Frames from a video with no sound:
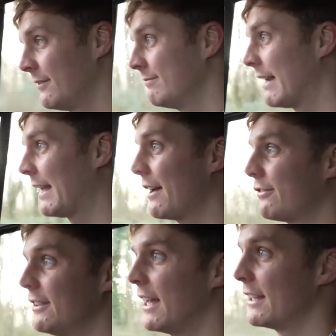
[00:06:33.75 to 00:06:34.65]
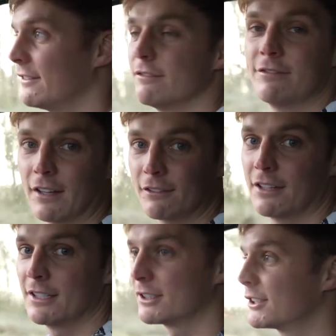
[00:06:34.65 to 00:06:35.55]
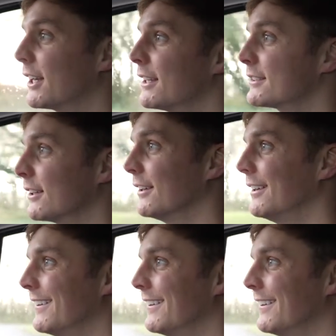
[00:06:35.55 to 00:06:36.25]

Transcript: My left knee felt really shit, so